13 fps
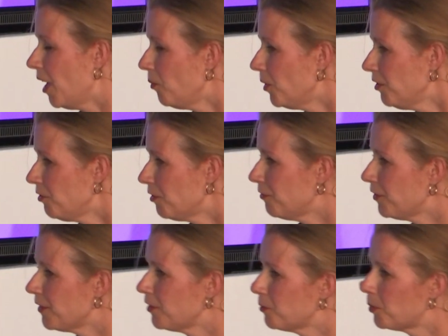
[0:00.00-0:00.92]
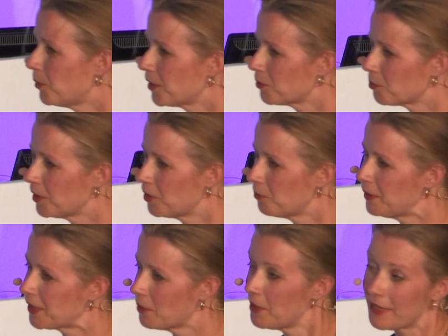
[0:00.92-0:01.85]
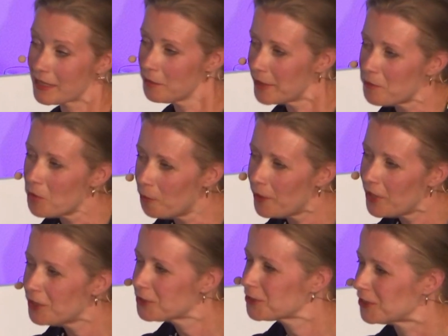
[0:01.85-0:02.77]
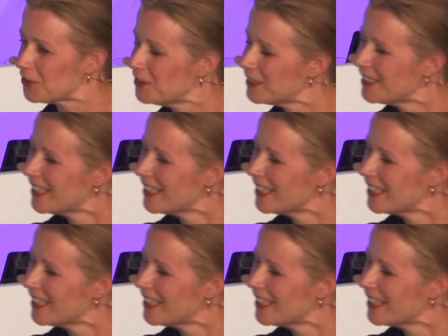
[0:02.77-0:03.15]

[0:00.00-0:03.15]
I wonder if at this point we could become a little bit more personal.